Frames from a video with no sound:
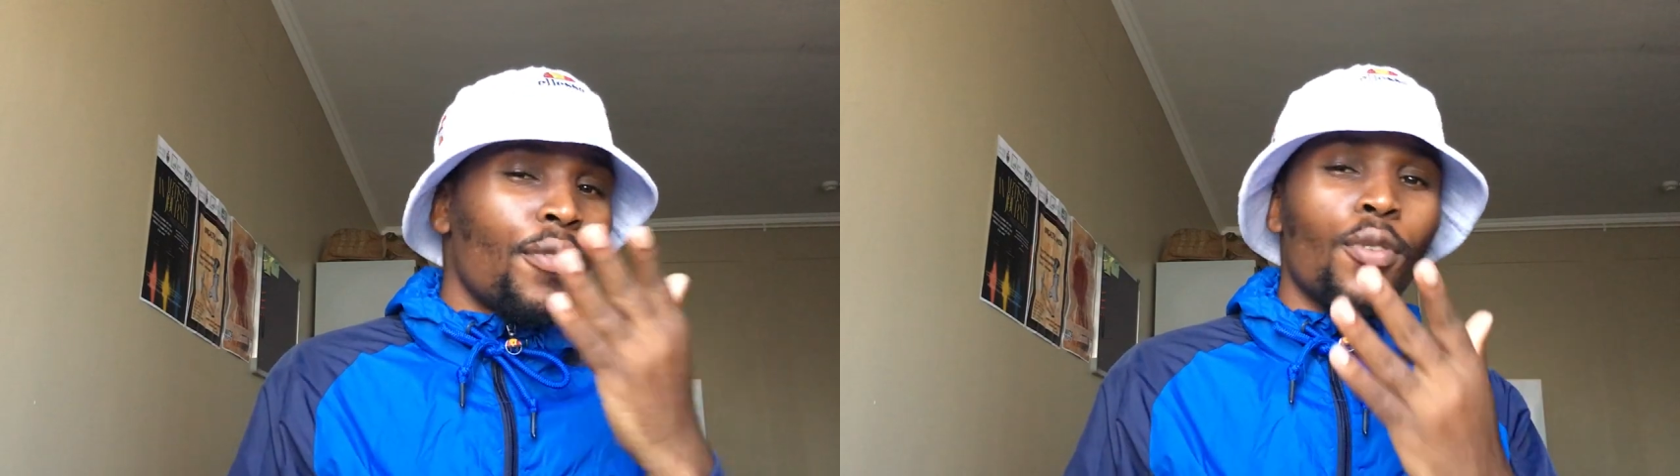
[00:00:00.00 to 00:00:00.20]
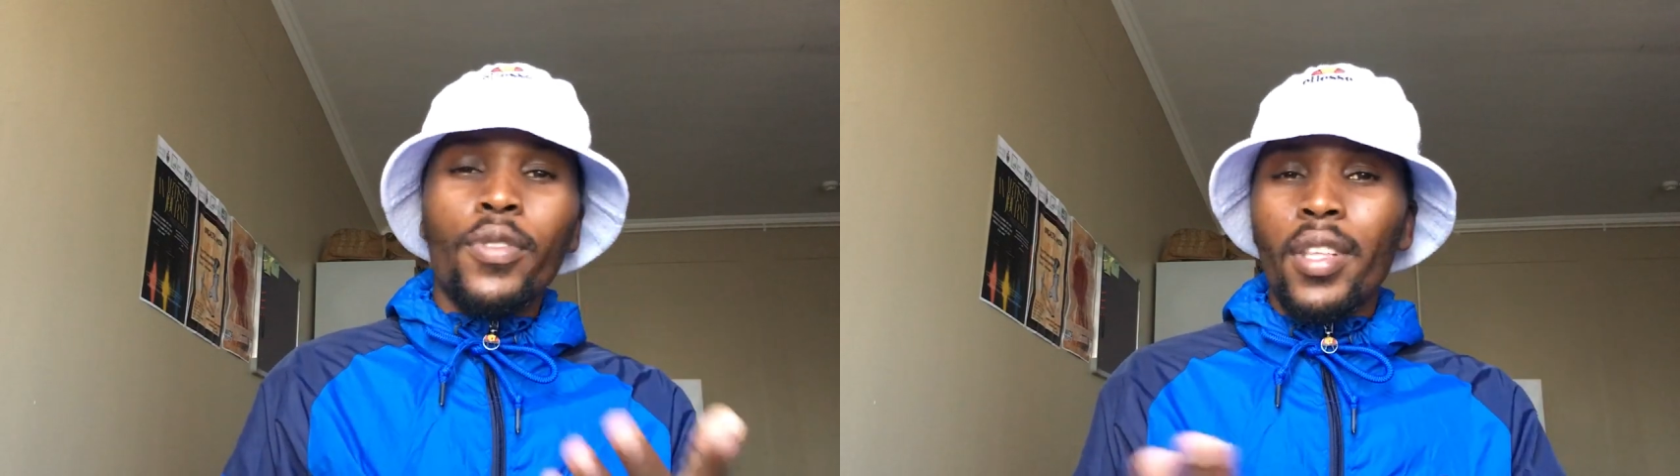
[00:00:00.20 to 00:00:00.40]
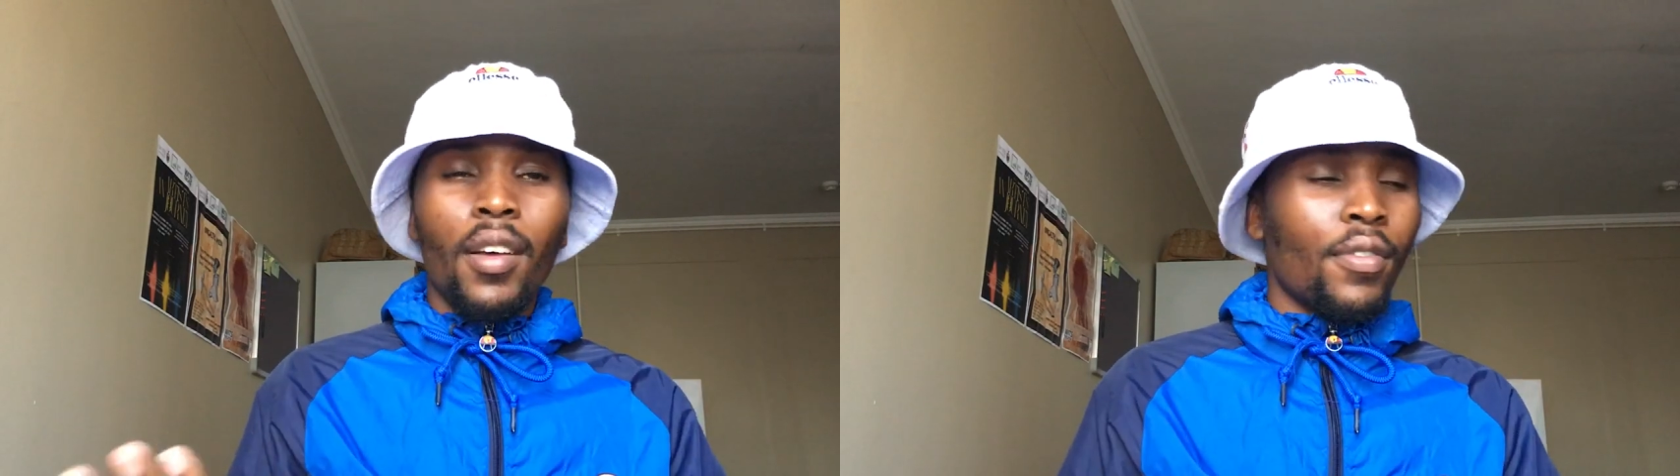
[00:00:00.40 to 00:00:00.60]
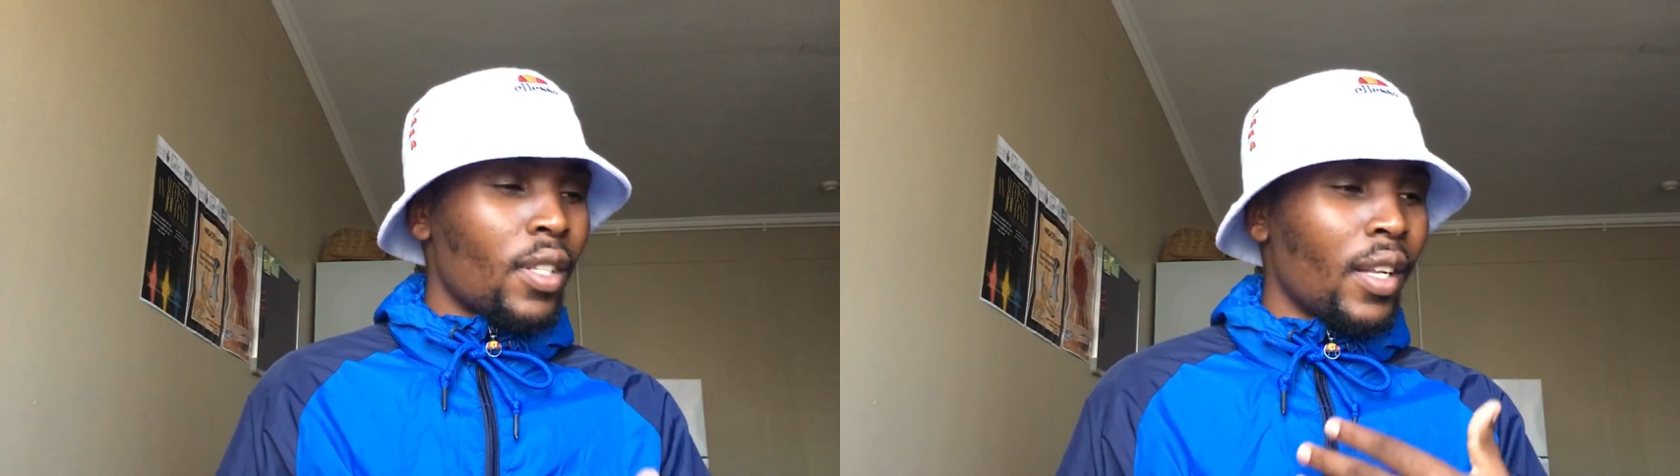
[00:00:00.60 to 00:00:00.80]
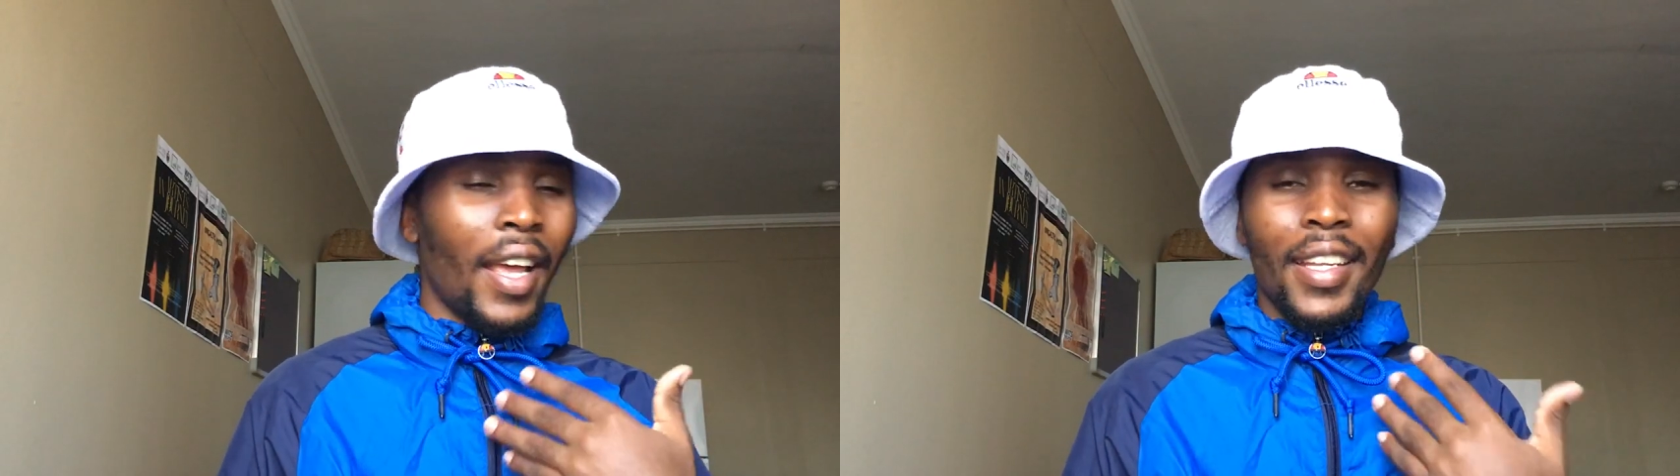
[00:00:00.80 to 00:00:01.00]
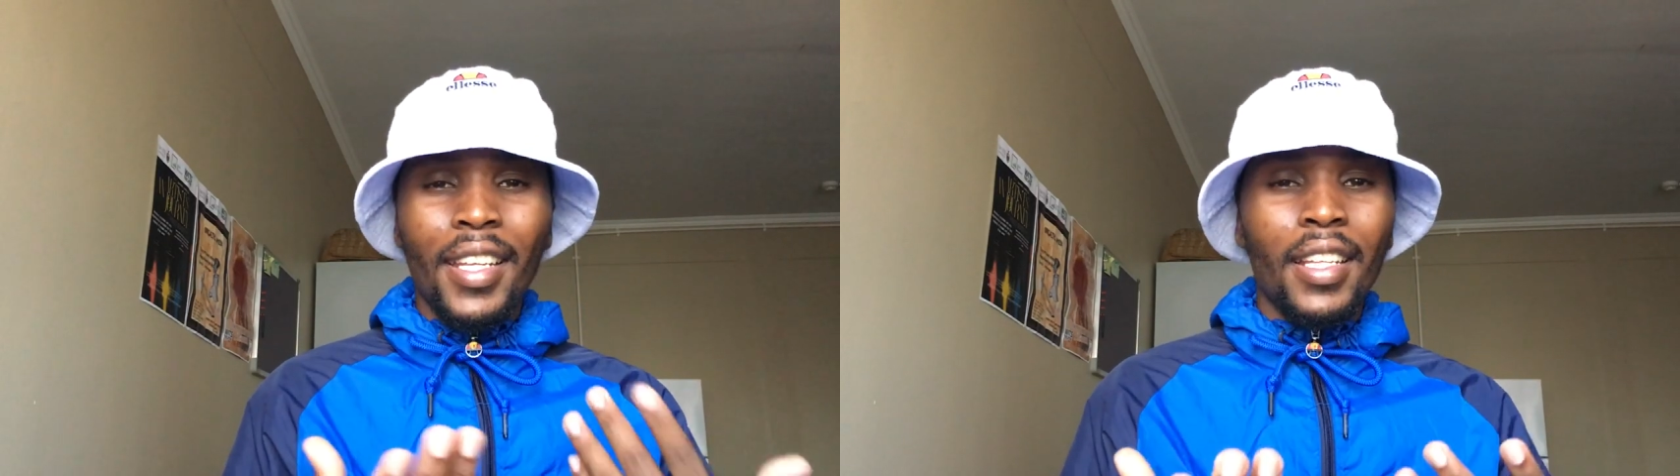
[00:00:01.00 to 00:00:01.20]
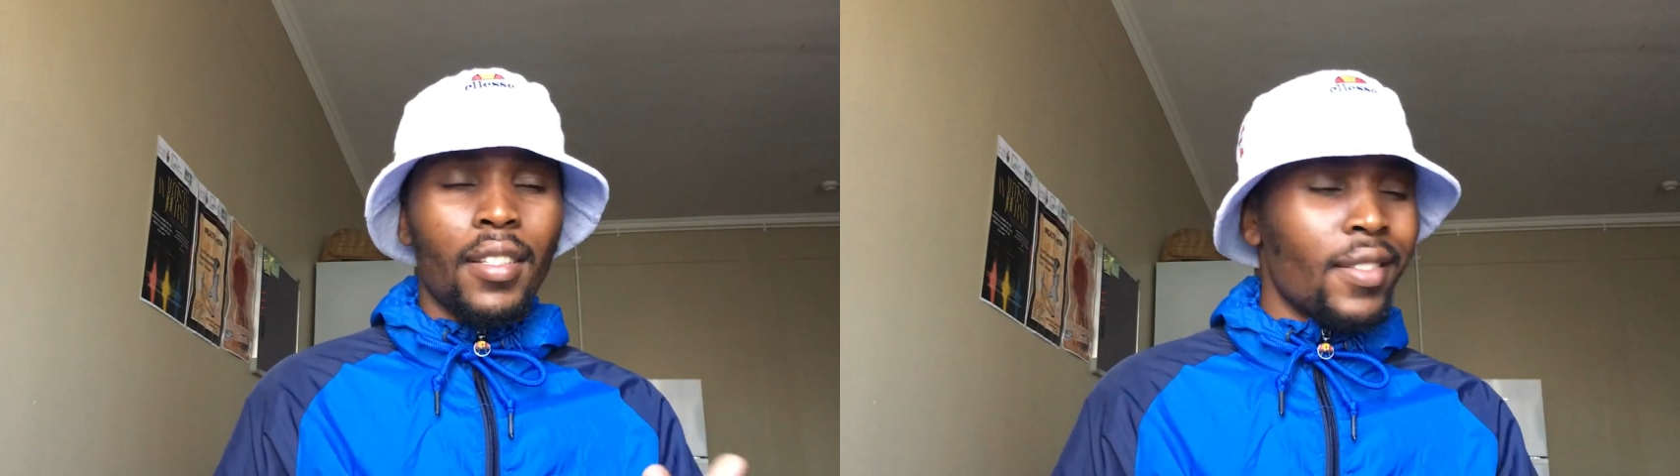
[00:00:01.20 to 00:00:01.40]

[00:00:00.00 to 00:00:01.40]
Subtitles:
few stuffs that I need.